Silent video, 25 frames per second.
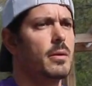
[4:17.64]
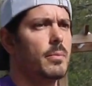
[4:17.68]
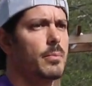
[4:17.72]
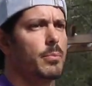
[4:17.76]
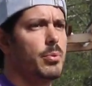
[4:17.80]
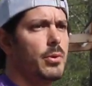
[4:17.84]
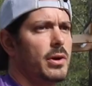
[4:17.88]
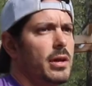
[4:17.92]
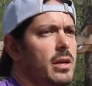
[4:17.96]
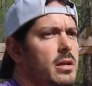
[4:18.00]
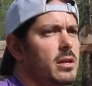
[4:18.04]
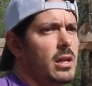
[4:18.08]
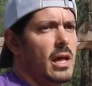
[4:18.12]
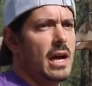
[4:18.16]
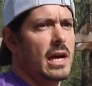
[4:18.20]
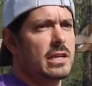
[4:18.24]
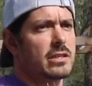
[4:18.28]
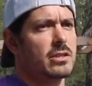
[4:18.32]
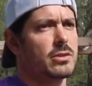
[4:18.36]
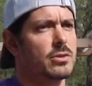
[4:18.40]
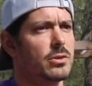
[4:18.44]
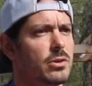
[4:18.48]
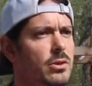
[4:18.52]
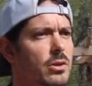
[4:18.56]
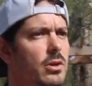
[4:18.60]
Pretty
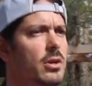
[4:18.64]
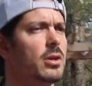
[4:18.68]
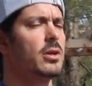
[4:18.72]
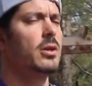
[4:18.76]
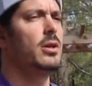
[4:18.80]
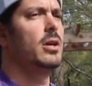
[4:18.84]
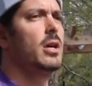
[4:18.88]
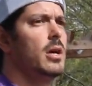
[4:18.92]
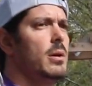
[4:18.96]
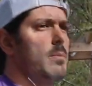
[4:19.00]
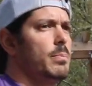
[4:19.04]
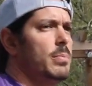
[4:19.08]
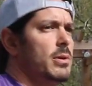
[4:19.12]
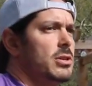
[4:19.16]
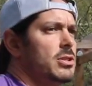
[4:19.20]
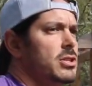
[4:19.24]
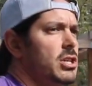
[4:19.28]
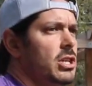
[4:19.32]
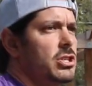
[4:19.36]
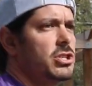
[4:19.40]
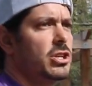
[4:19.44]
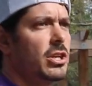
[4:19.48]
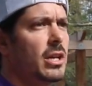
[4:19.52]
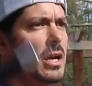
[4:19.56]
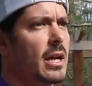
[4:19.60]
classical
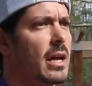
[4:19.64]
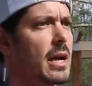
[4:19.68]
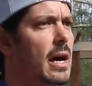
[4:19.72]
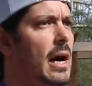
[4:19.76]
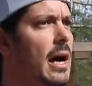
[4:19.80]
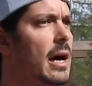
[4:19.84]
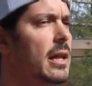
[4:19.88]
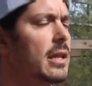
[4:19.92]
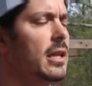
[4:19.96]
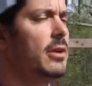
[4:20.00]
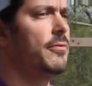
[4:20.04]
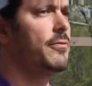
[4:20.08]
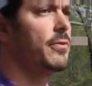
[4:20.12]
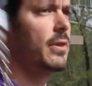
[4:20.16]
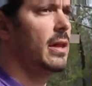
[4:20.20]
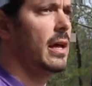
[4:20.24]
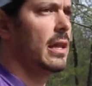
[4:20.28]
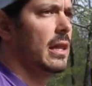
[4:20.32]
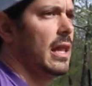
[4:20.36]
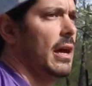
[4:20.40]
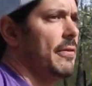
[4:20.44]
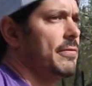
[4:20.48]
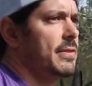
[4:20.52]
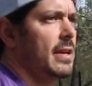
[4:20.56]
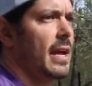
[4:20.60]
position in Kali for that
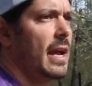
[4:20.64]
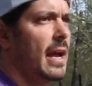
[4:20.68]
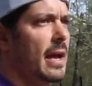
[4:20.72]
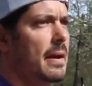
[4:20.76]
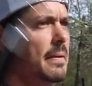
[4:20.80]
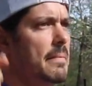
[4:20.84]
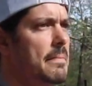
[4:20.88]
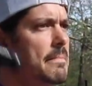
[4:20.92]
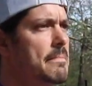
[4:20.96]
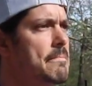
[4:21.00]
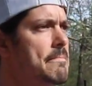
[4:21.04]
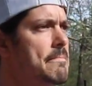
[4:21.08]
left hand.